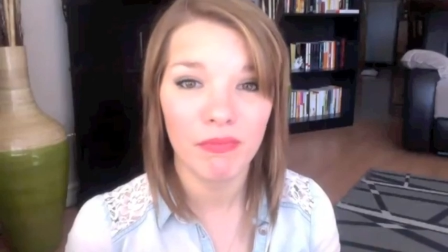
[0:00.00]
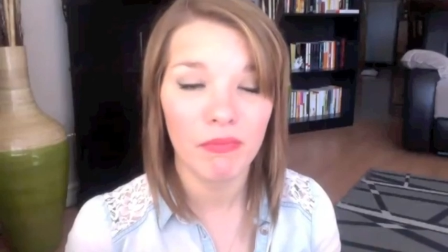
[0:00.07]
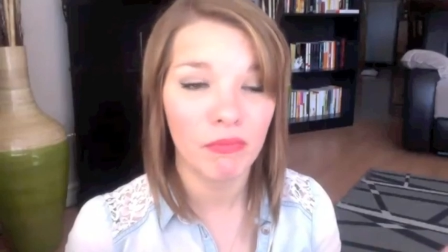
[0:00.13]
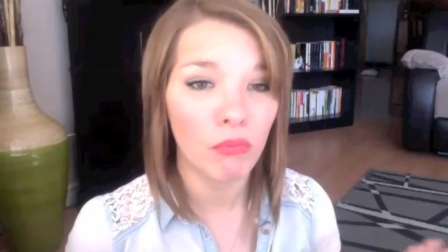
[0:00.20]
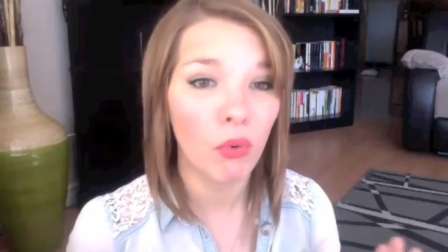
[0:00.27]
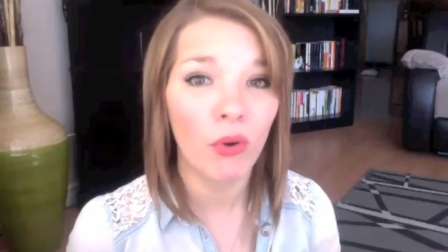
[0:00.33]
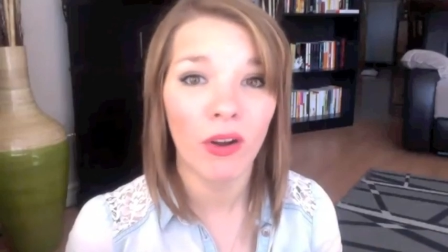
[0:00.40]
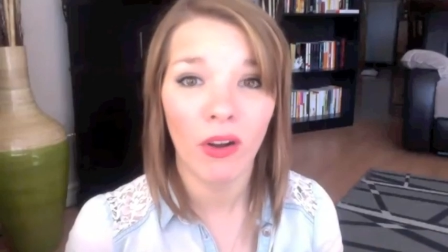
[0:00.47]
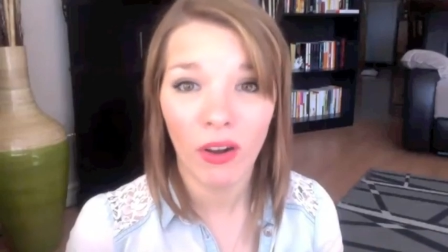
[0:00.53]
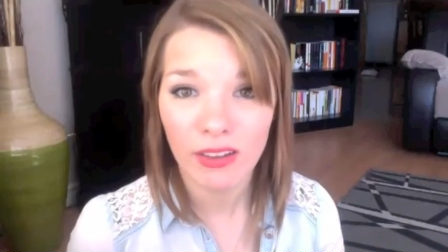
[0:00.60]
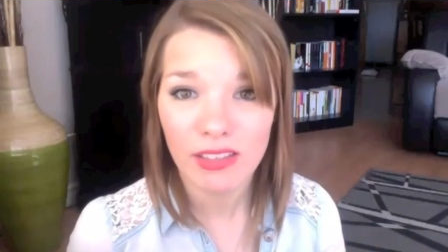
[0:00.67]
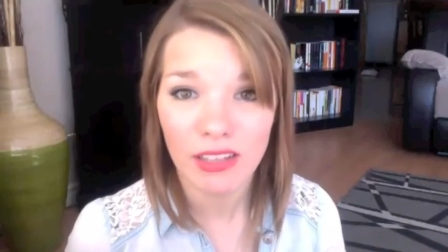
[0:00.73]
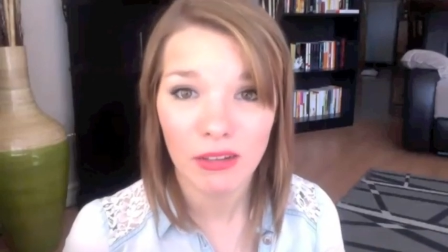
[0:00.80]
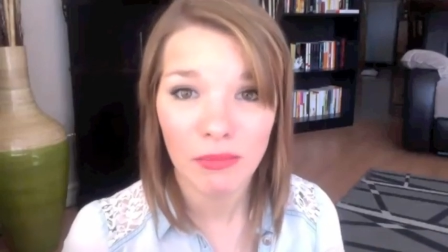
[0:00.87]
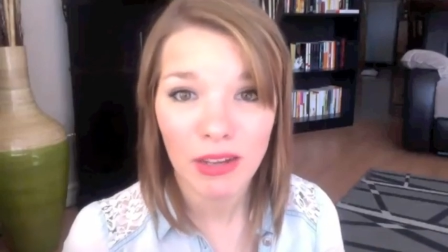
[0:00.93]
more
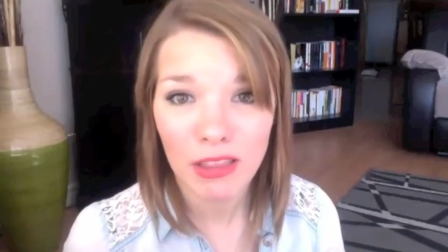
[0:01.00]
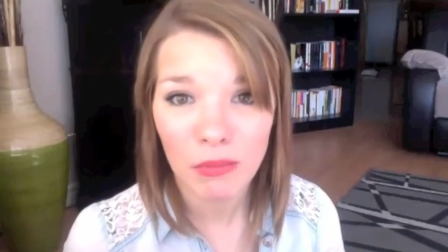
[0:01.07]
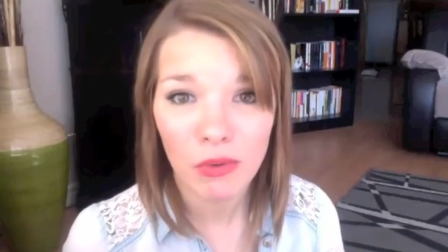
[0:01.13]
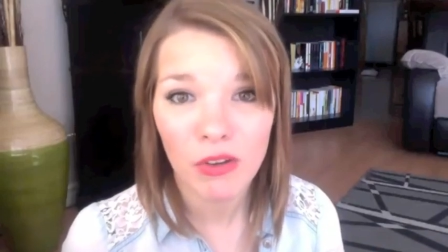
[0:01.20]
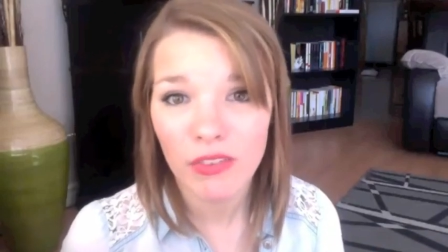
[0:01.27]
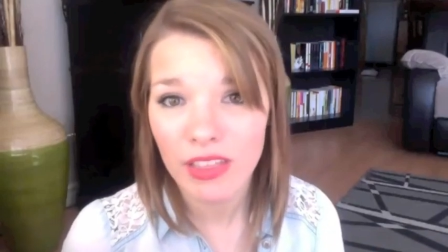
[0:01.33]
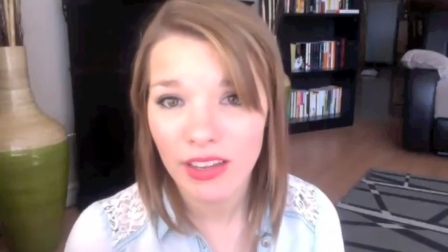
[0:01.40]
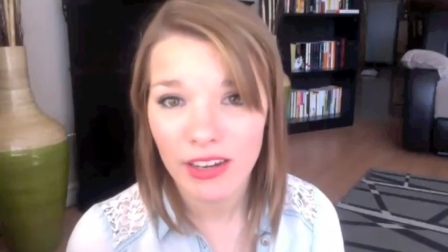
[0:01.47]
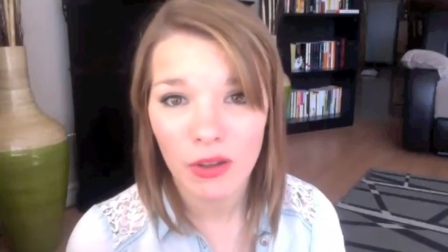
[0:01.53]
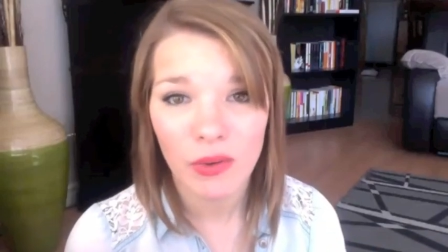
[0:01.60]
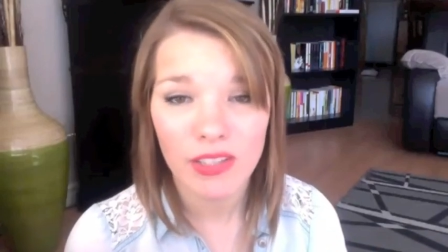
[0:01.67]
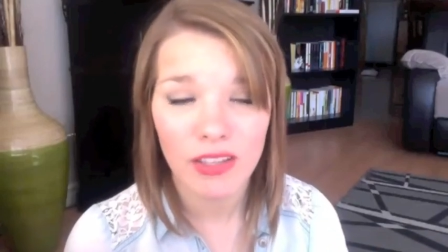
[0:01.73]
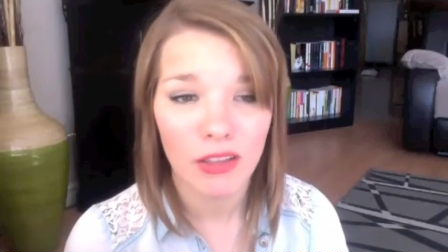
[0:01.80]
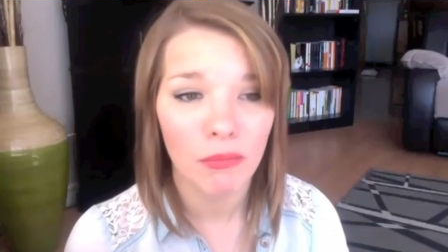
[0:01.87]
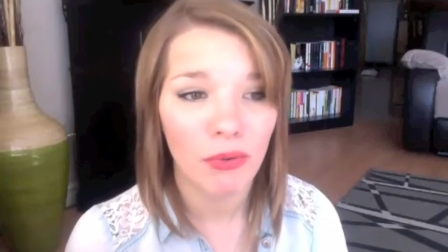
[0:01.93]
awesome in the movie than he
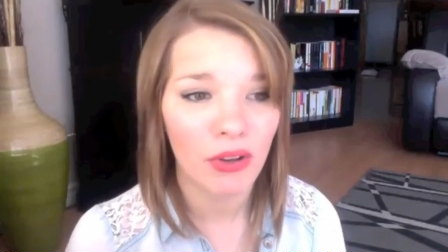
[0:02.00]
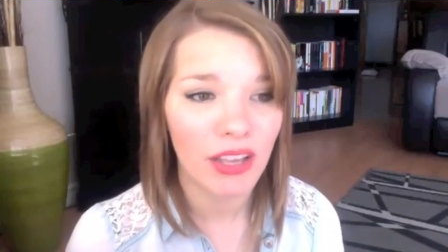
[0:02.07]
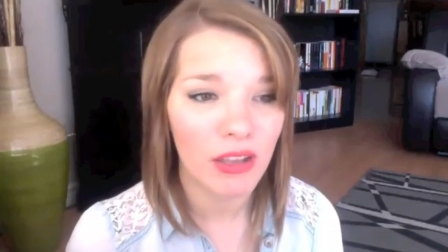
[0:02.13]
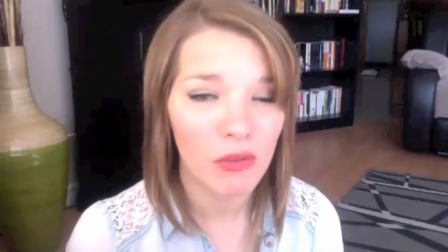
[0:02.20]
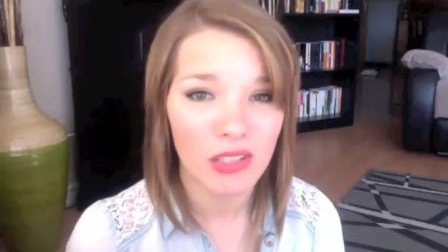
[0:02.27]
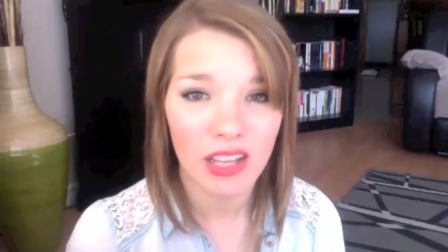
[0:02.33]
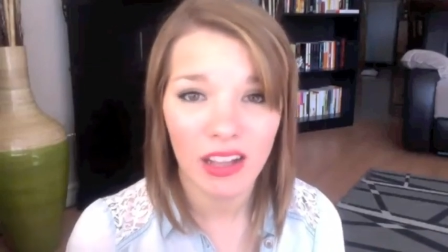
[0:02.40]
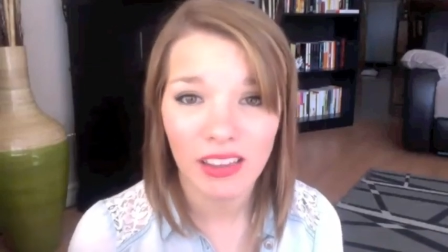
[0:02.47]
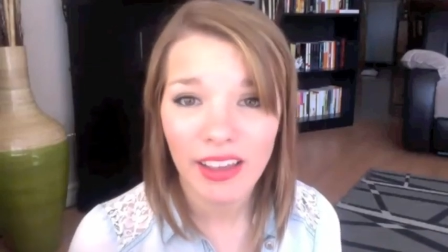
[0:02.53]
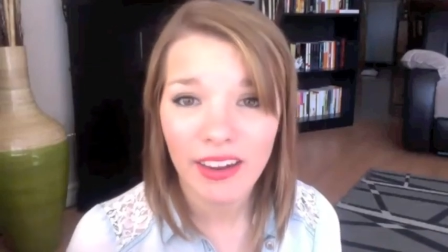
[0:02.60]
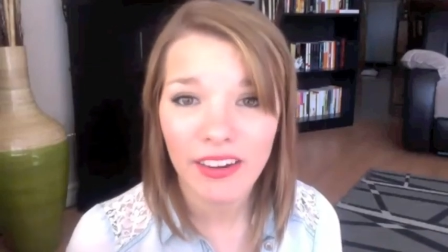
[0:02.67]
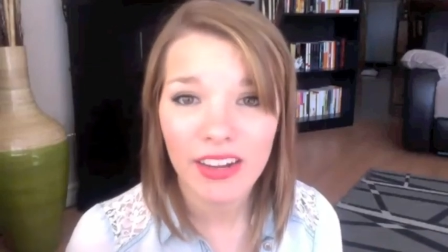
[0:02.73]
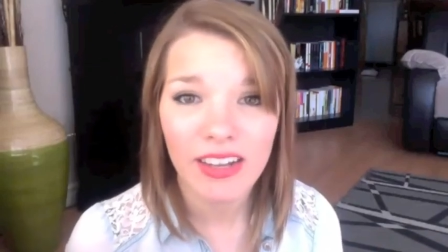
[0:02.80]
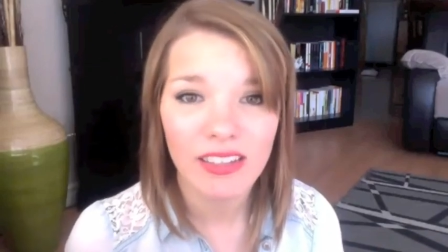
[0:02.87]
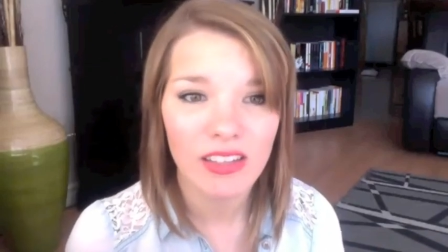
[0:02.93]
was in the book. He was
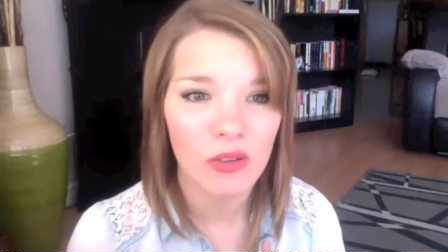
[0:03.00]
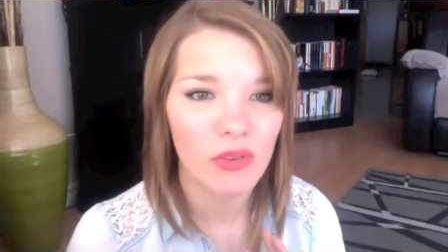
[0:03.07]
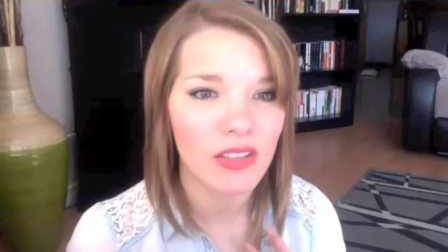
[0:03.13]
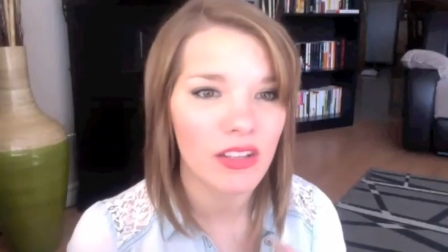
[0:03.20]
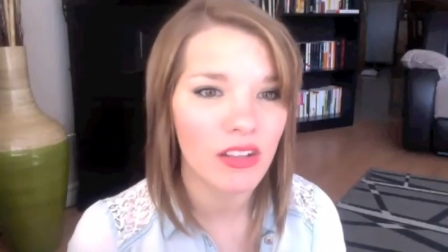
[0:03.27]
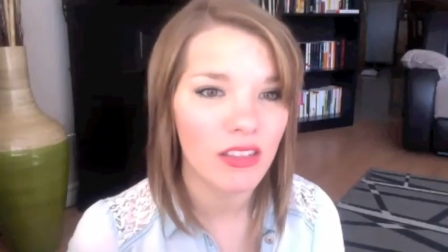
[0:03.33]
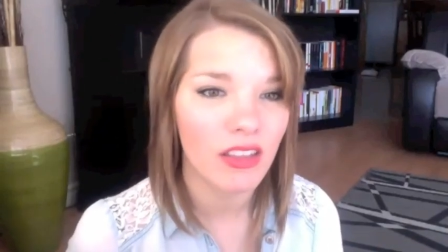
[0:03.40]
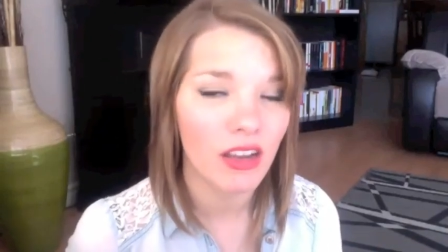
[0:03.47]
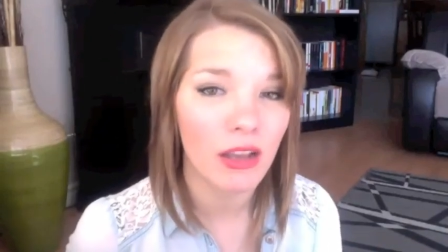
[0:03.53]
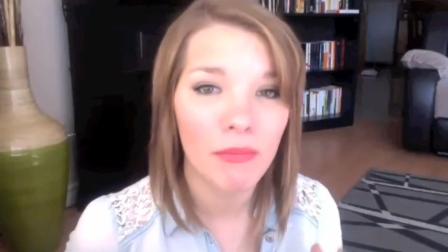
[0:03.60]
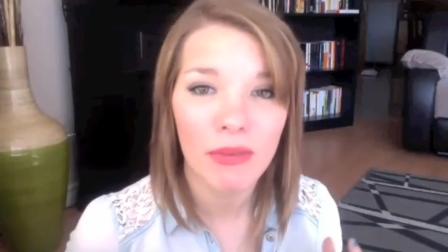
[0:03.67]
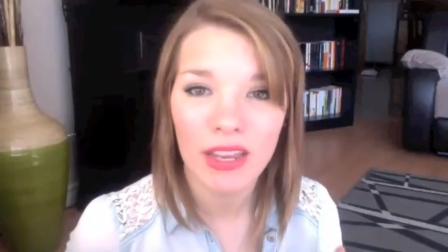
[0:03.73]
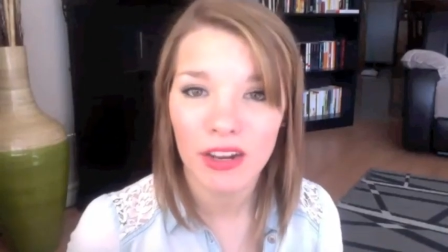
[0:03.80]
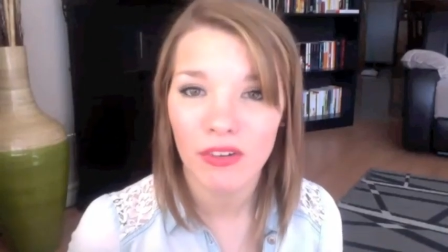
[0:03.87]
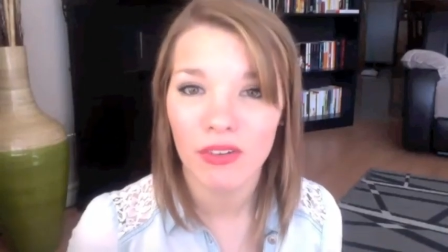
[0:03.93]
hilarious. He was the
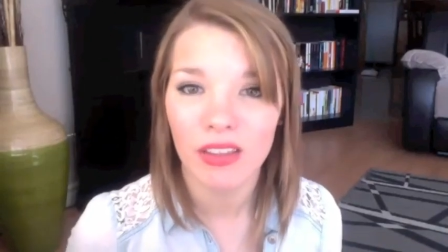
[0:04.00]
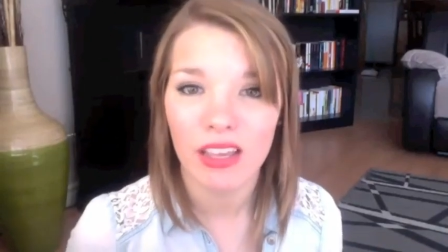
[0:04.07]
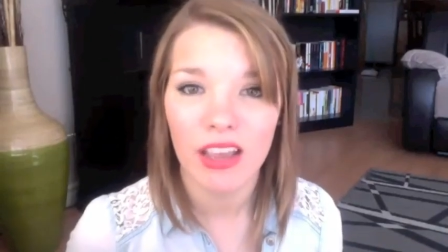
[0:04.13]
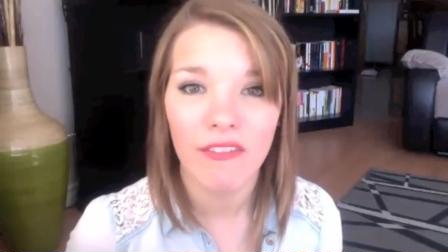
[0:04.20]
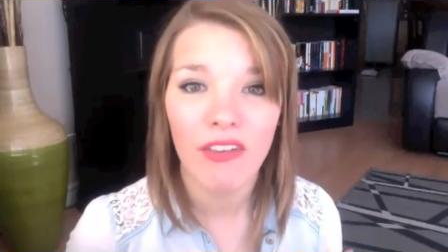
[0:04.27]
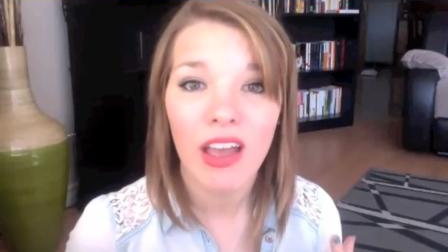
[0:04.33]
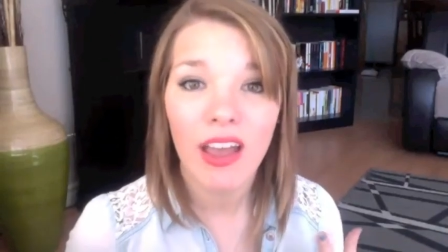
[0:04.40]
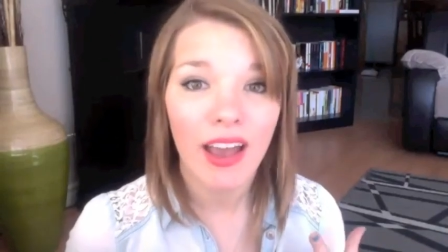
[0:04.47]
comedic relief.